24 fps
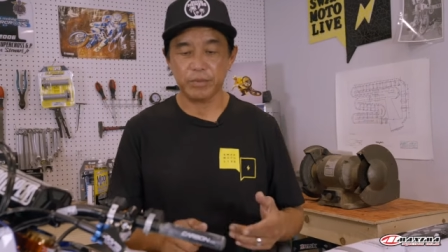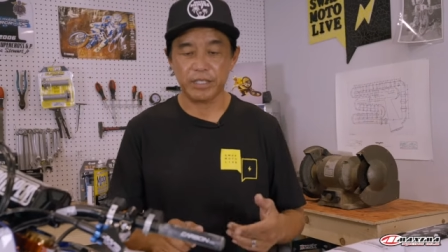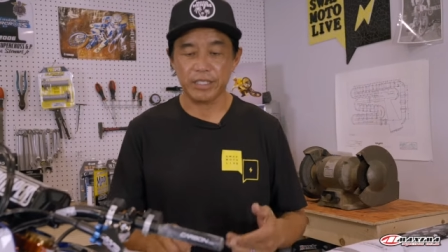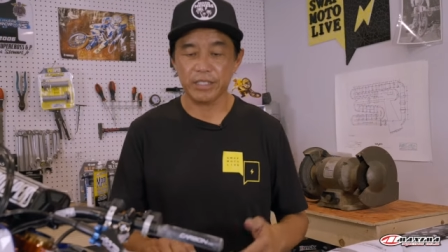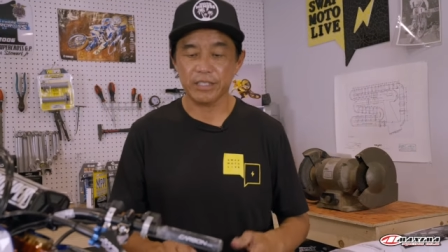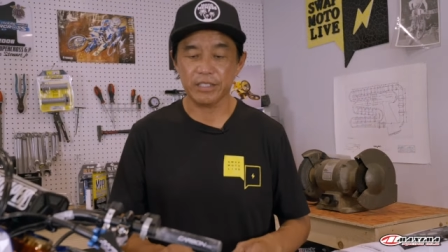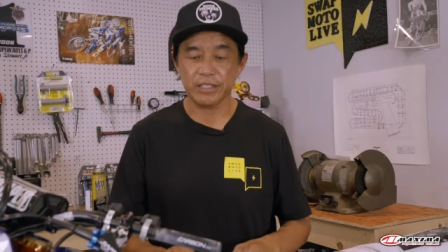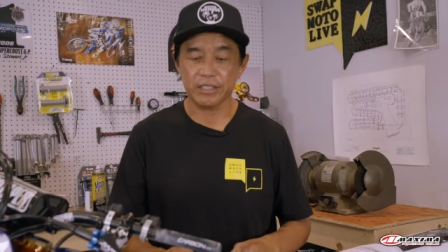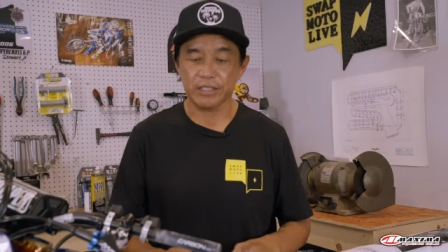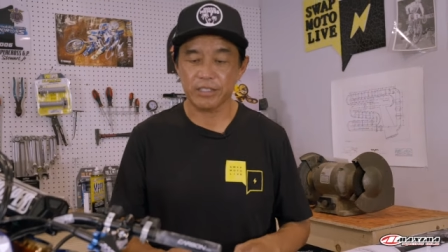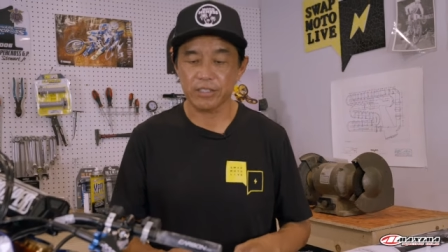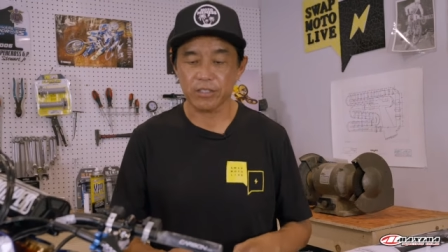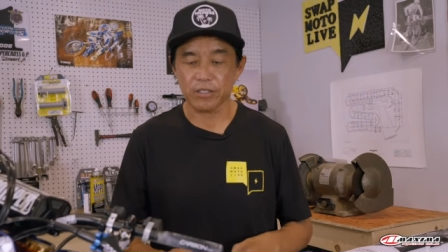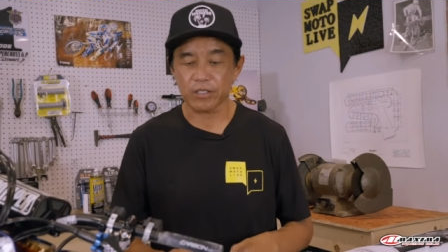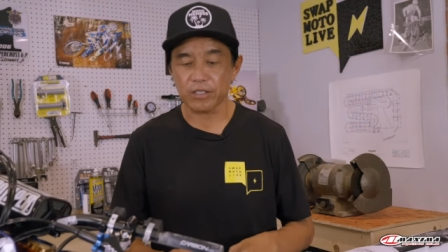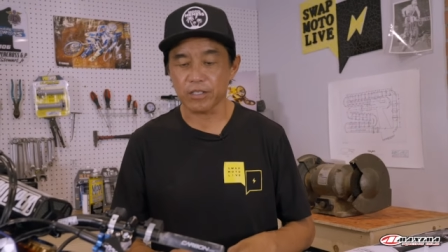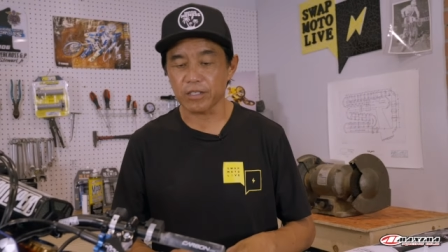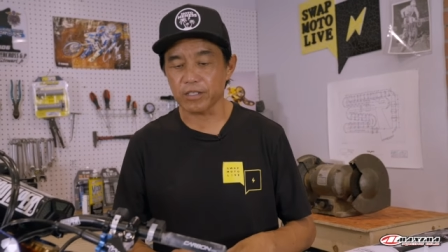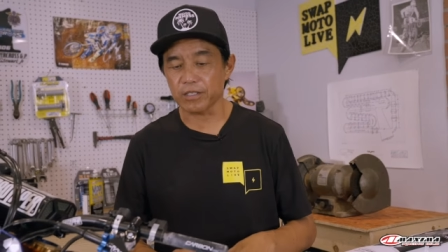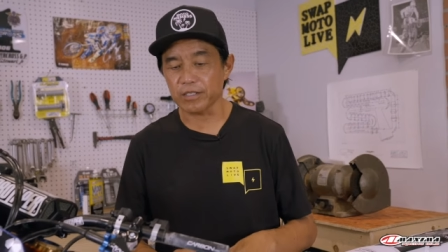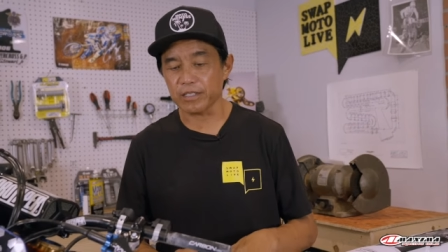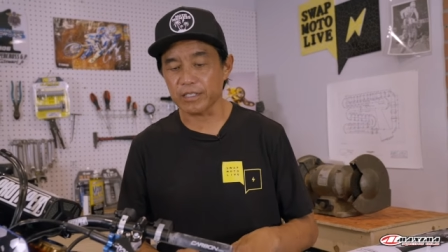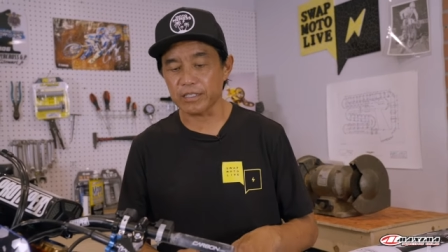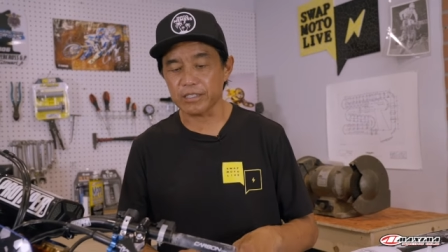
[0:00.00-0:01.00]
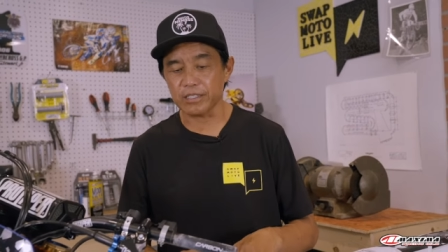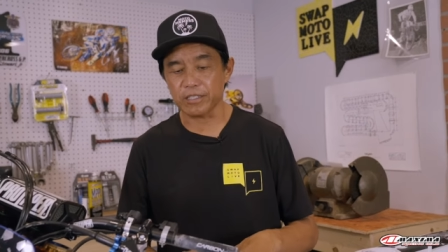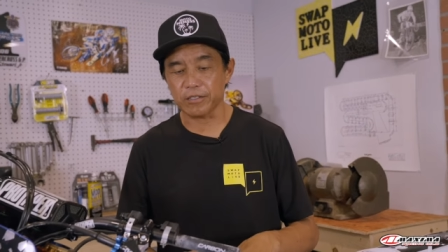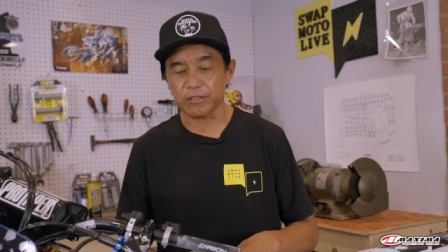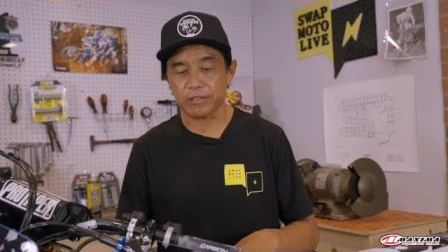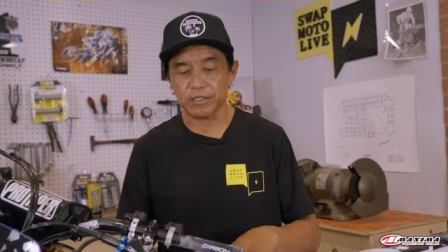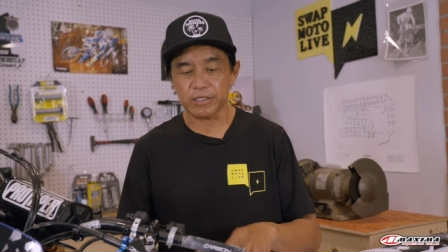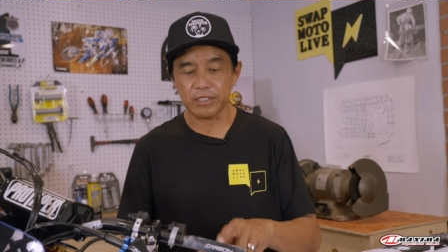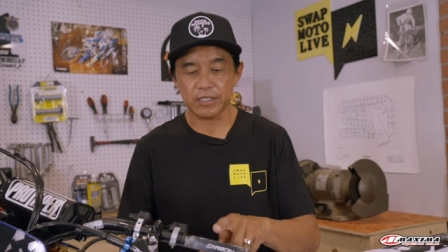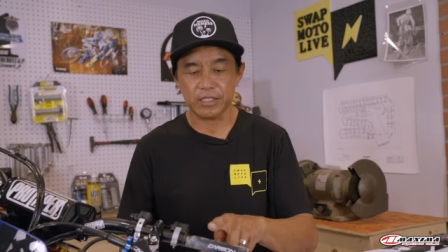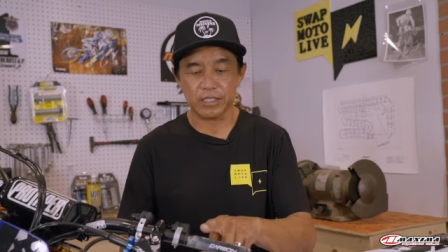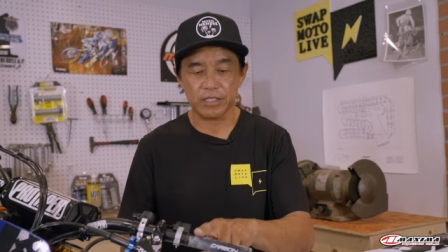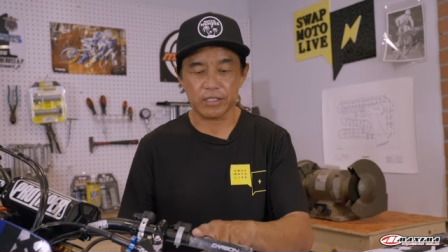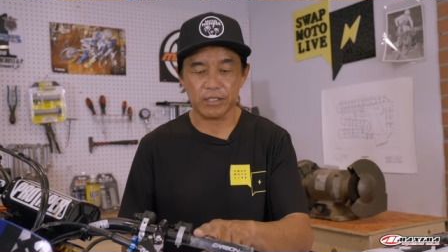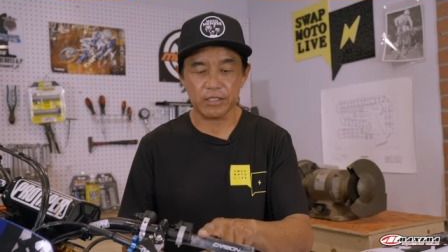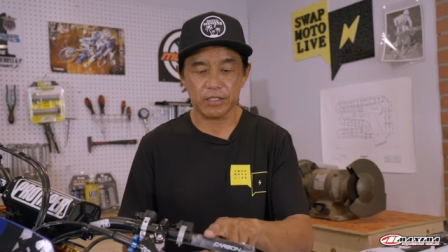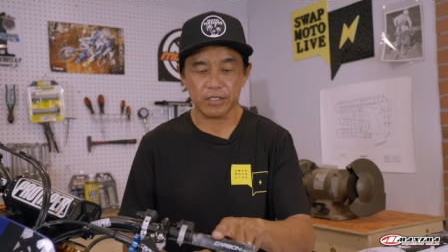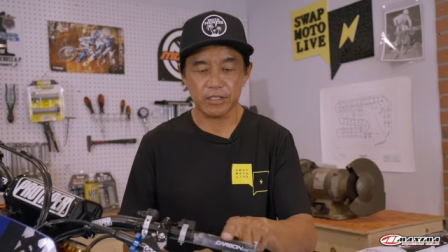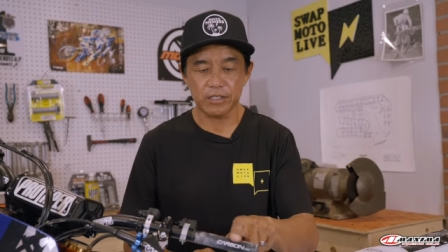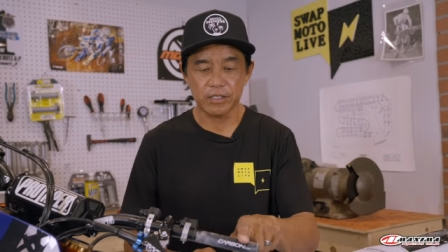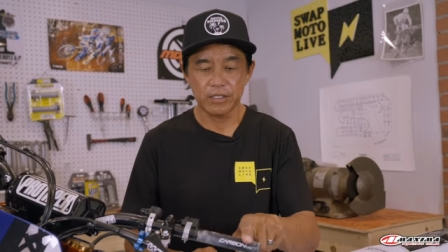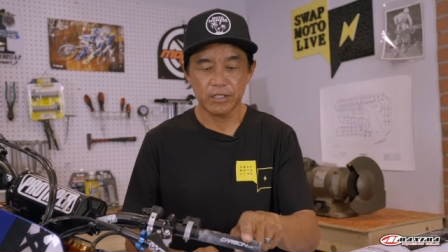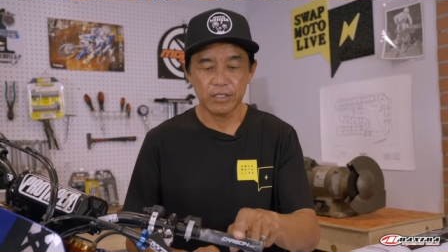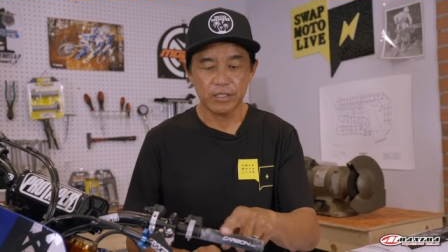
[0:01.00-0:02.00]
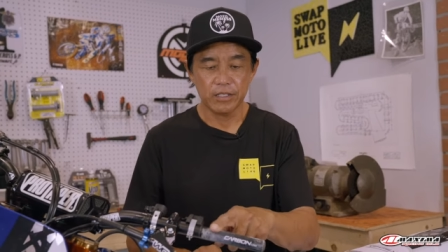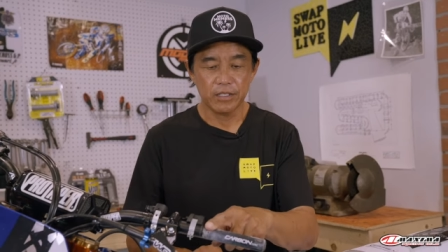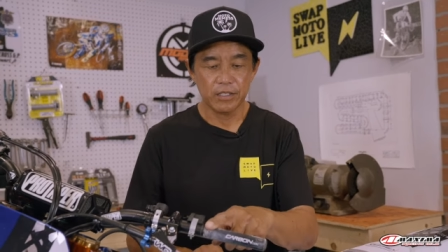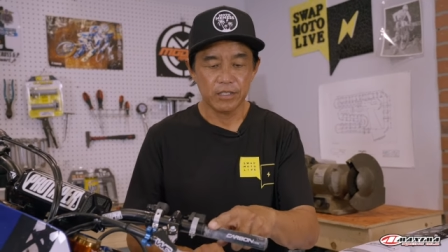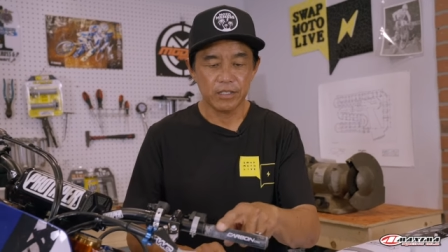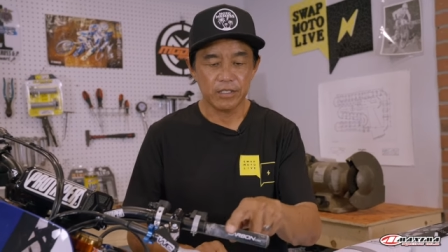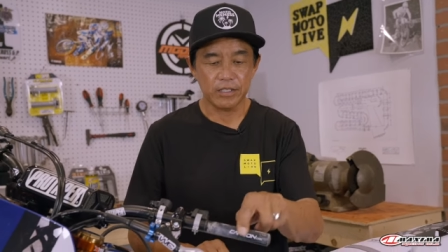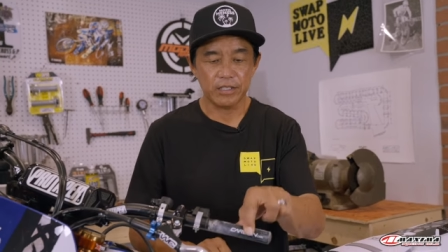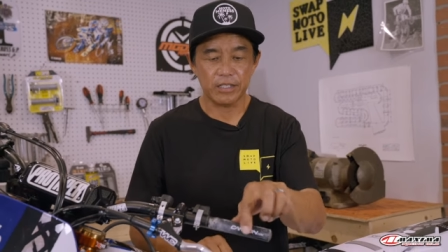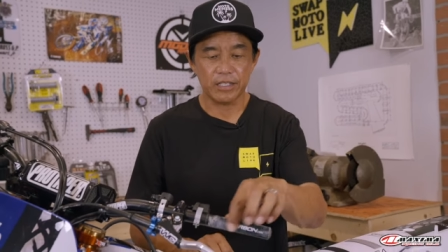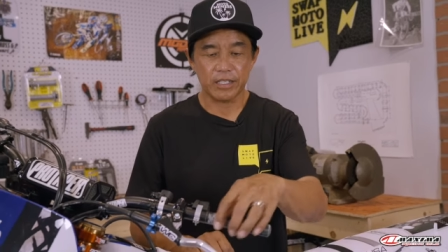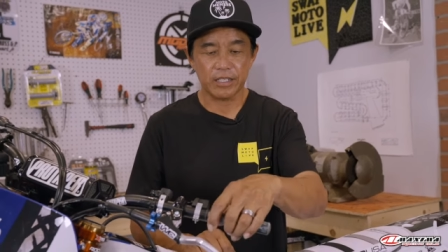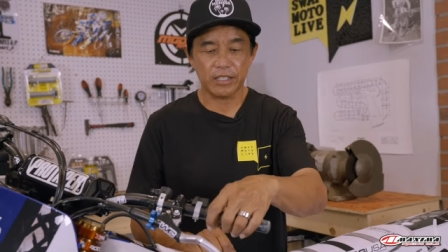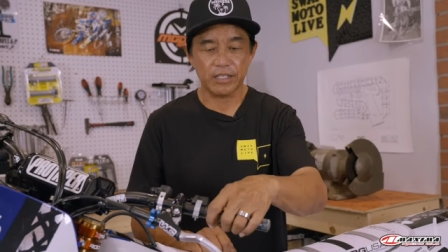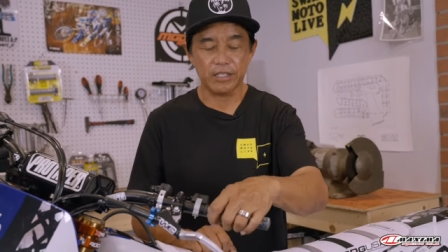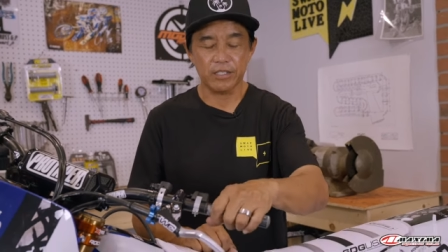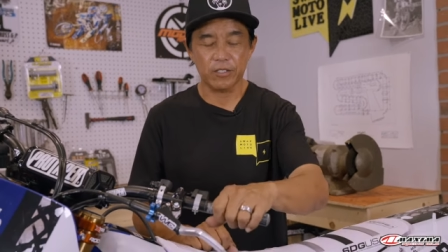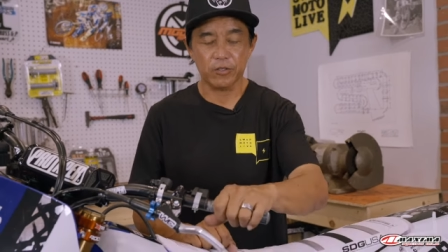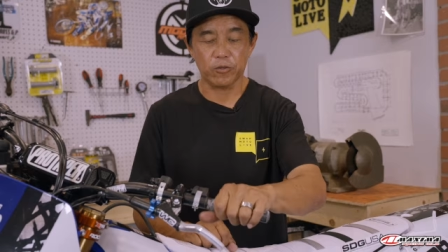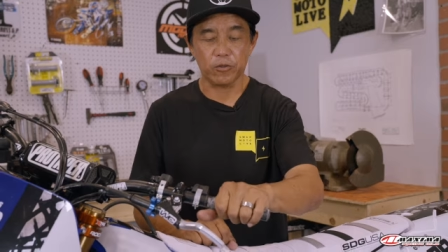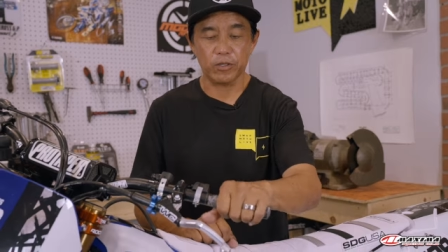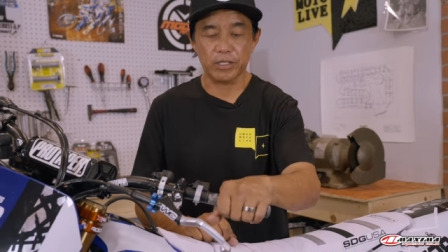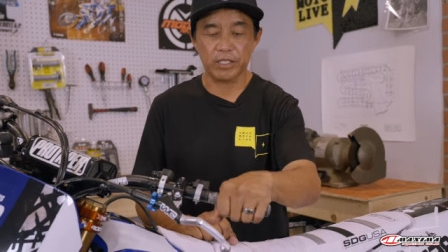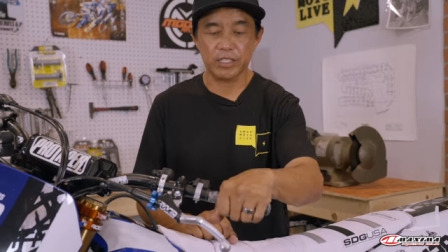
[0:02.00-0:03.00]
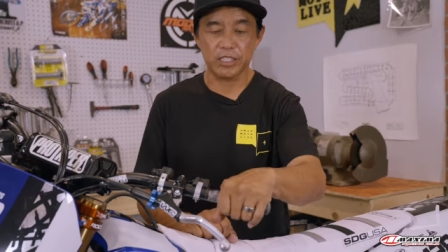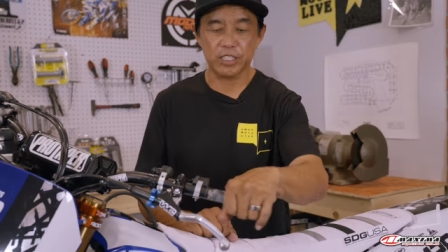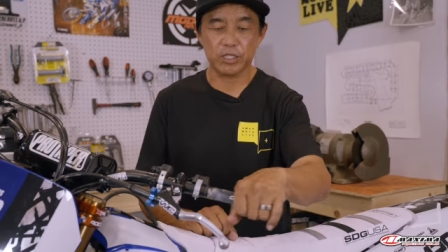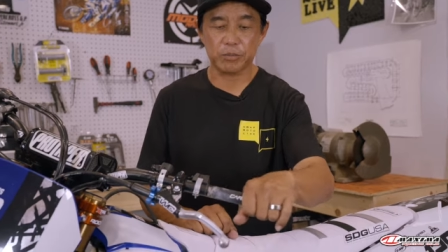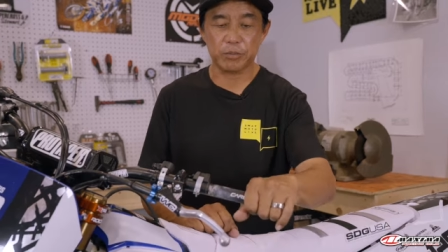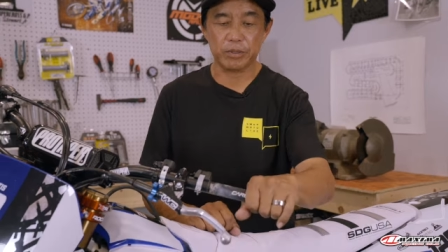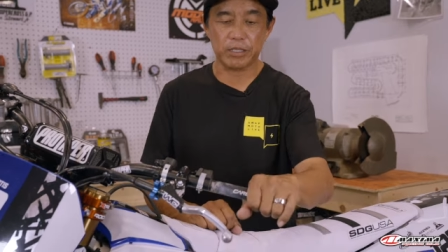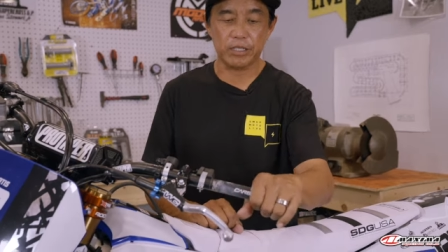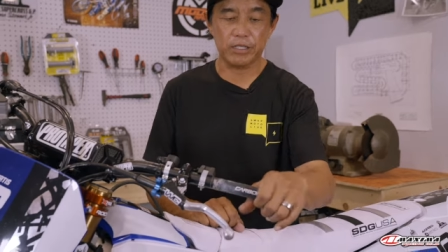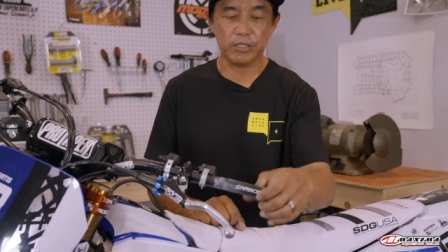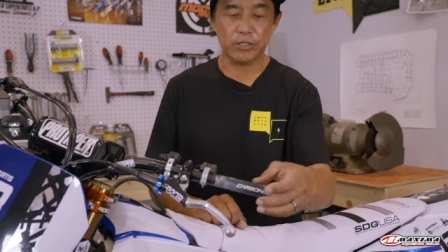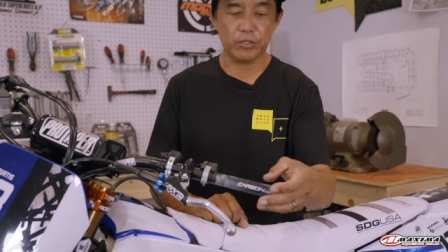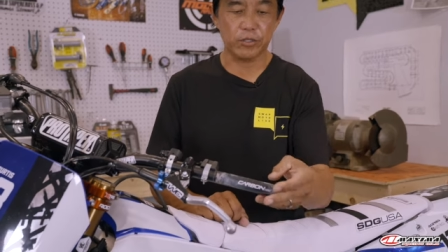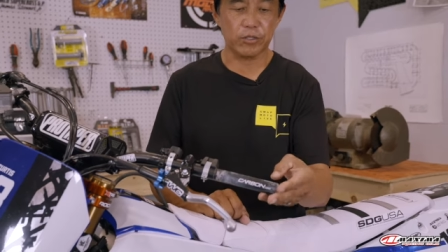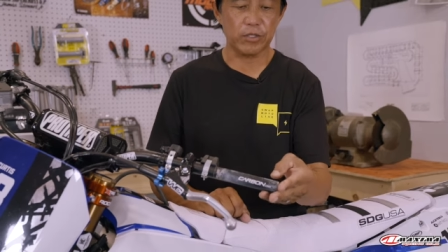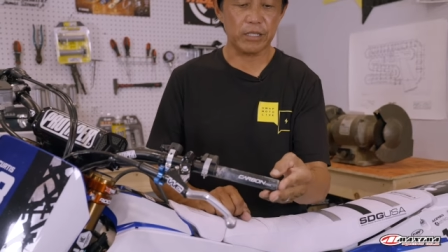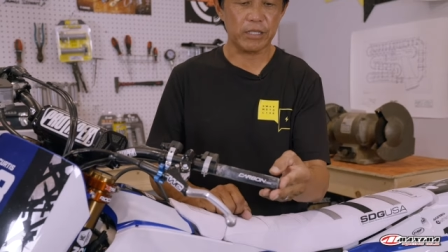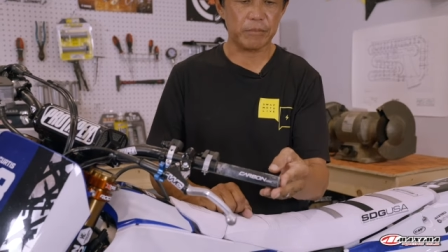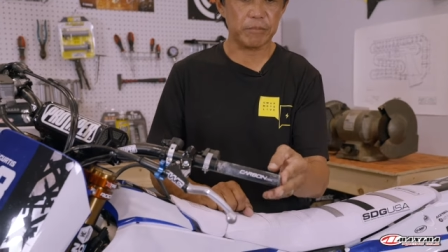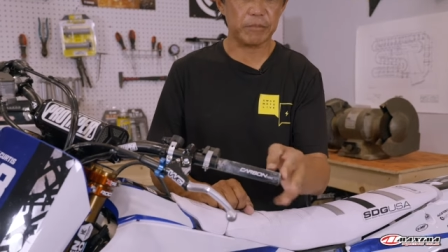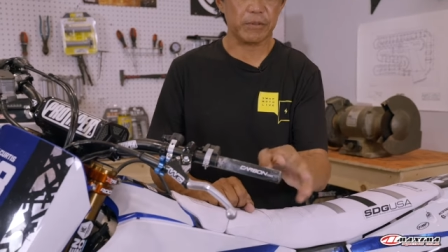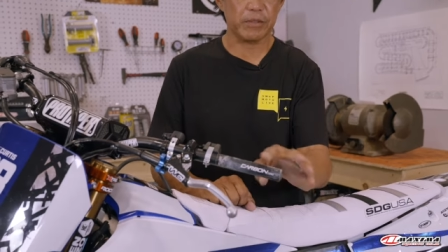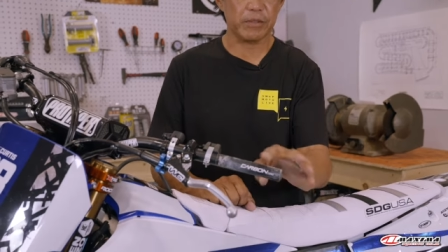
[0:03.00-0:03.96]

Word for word: being in the dirt, etc., you kind of don't want to just put the new grip